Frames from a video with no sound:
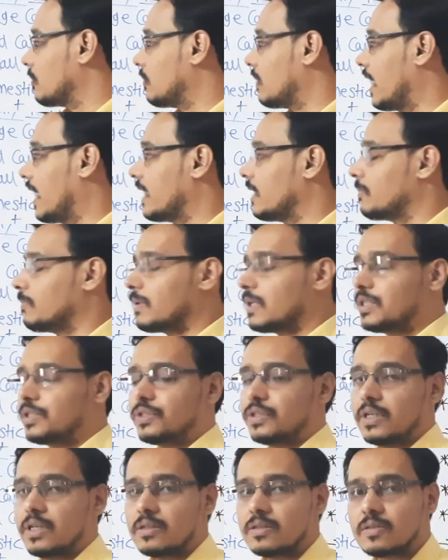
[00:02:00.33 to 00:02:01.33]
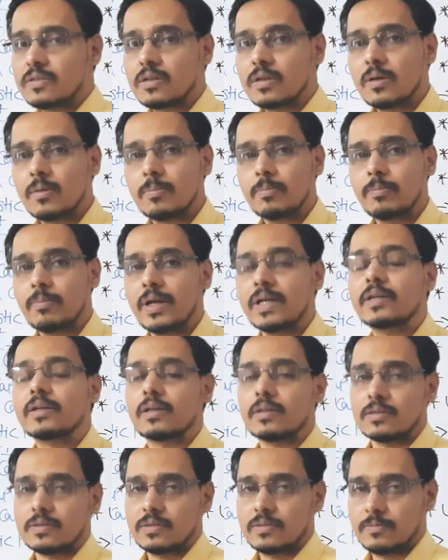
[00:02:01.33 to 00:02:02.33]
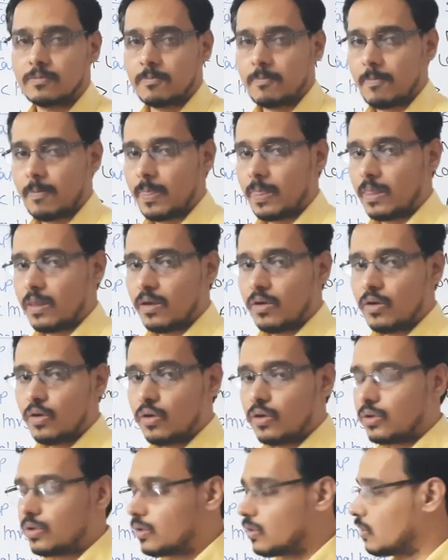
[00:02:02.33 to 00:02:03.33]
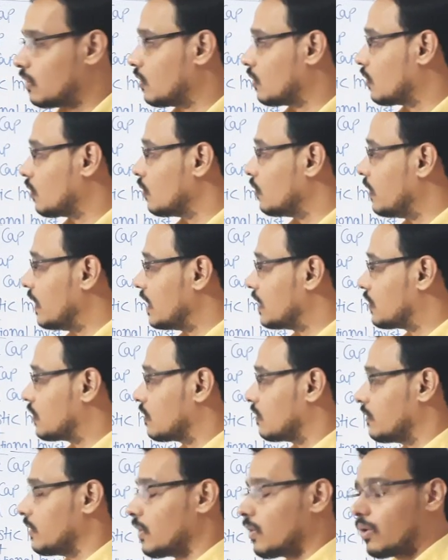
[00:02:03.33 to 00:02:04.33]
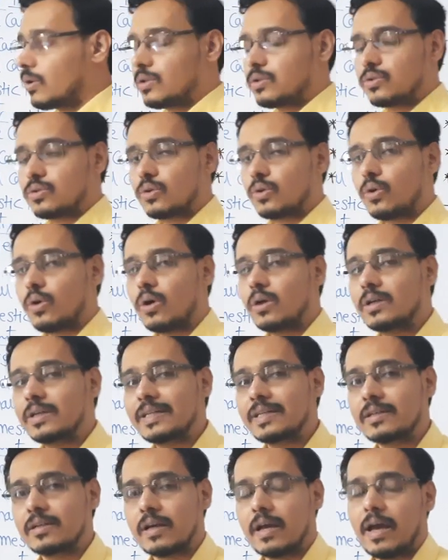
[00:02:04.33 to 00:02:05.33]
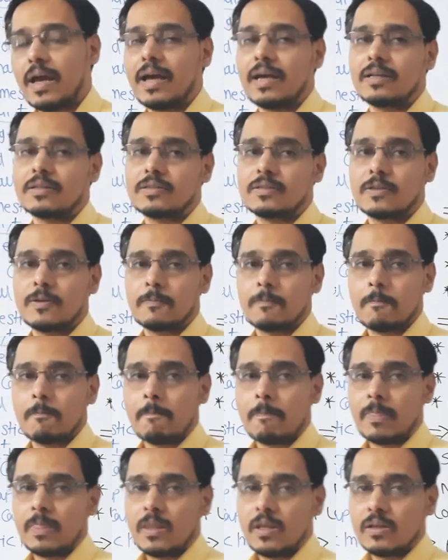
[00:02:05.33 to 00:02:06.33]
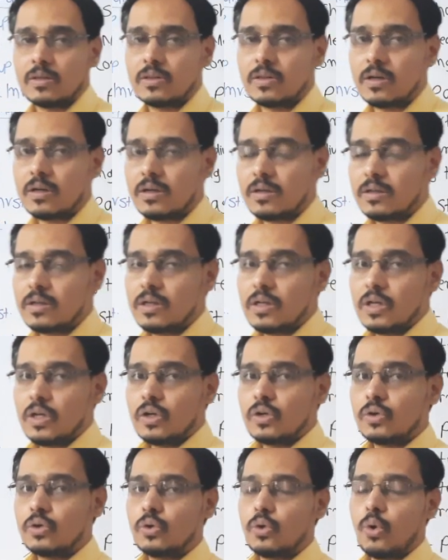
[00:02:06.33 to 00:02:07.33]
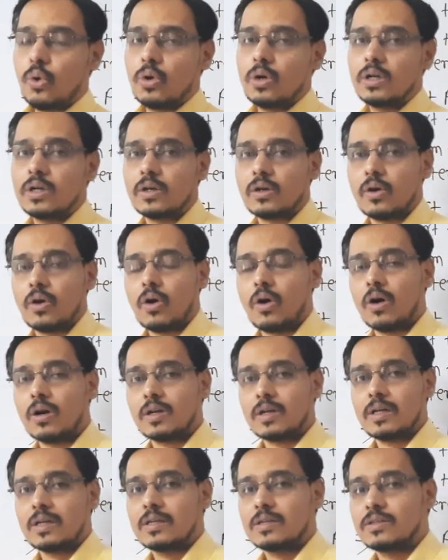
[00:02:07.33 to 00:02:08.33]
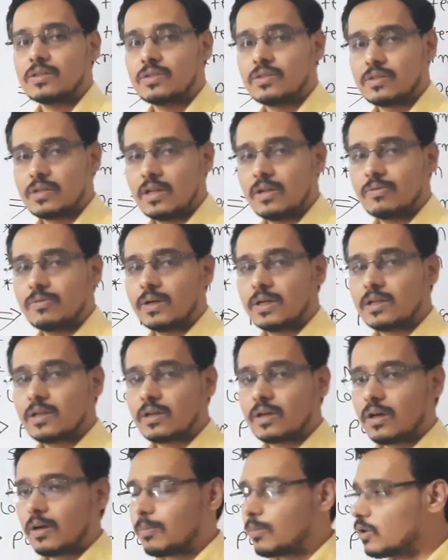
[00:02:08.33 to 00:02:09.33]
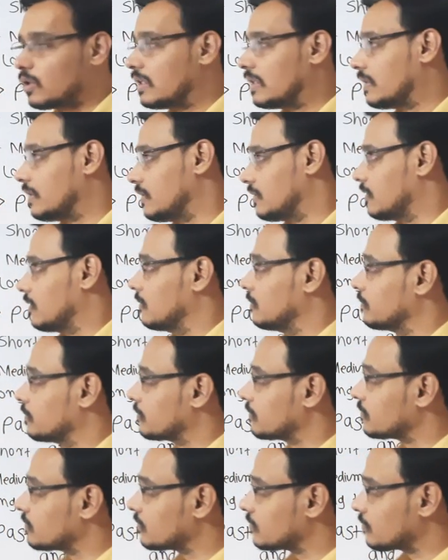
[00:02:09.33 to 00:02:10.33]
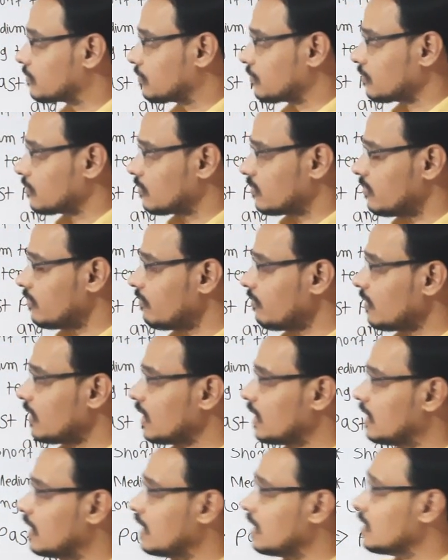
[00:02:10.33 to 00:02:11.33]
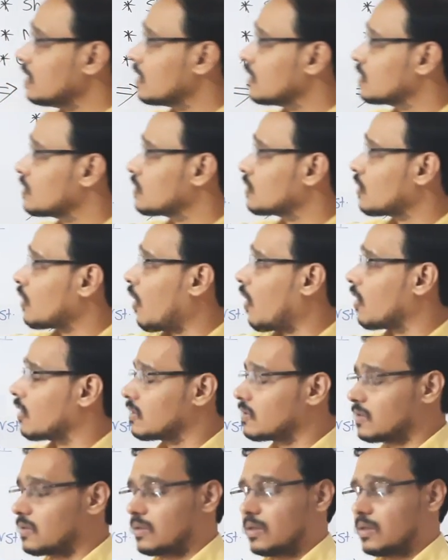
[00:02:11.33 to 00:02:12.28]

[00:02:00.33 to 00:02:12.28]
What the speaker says: and precious metals, to which we also called it as the gold or silver commodities. In the stocks,